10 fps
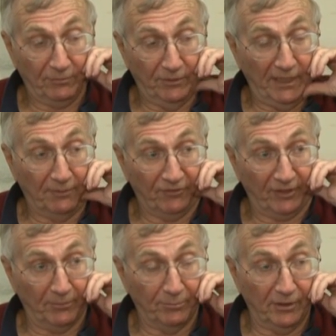And when that
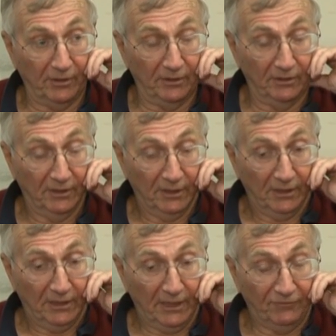fell apart
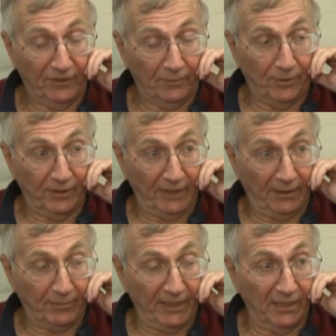at
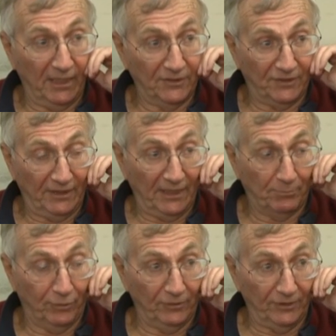Benghazi, and they
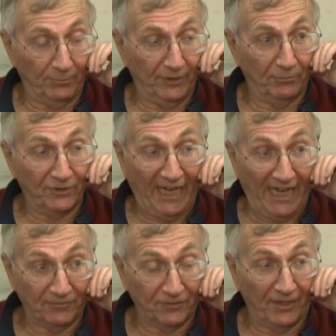pulled it. But it was
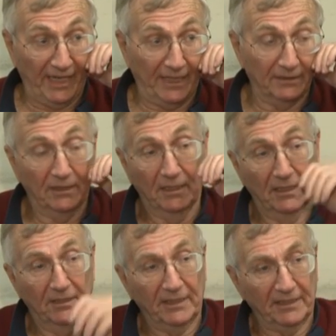after that
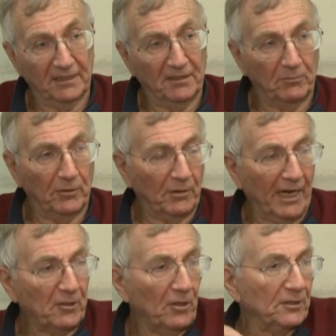what
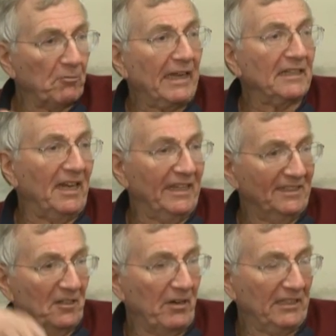I call the rat line.
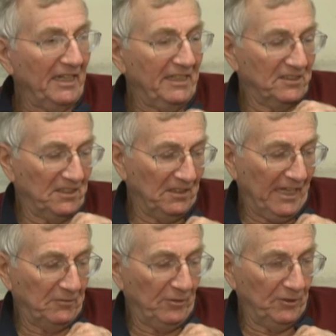A rat line is a
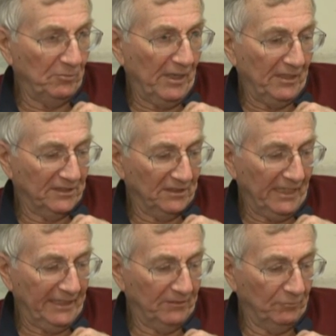line it's a
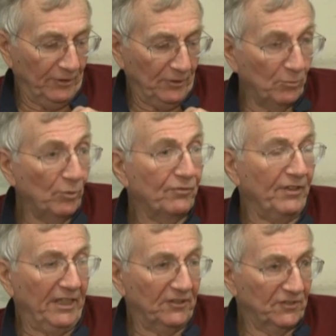line of where you move
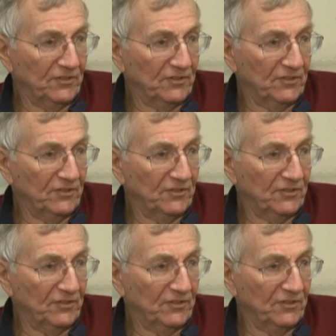things.